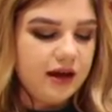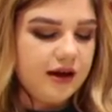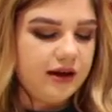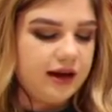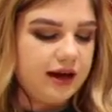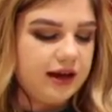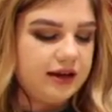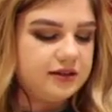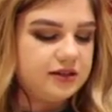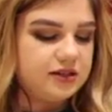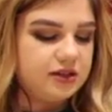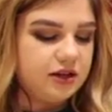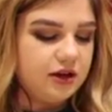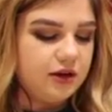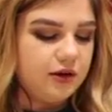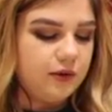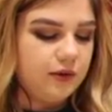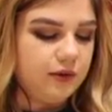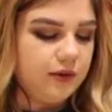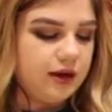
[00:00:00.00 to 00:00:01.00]
Okay,
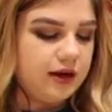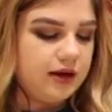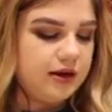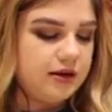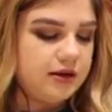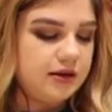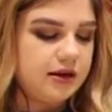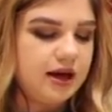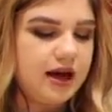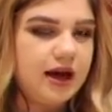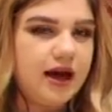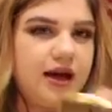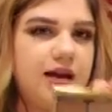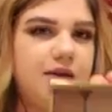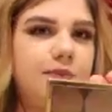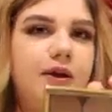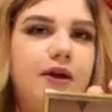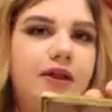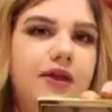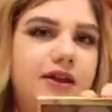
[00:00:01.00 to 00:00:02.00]
so
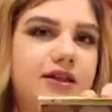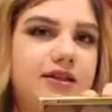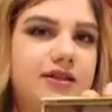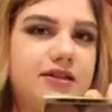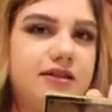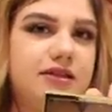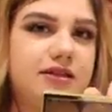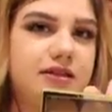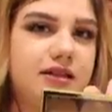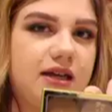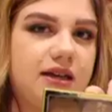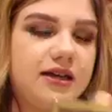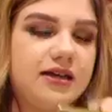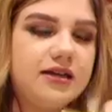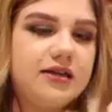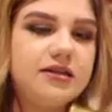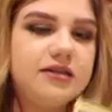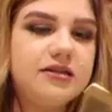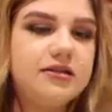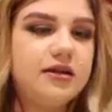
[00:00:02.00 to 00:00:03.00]
I bought this, I
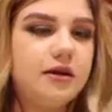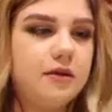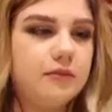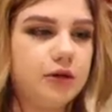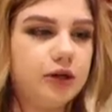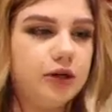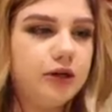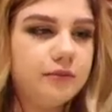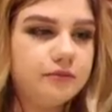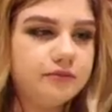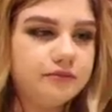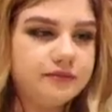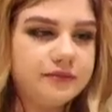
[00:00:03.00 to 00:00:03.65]
think this summer,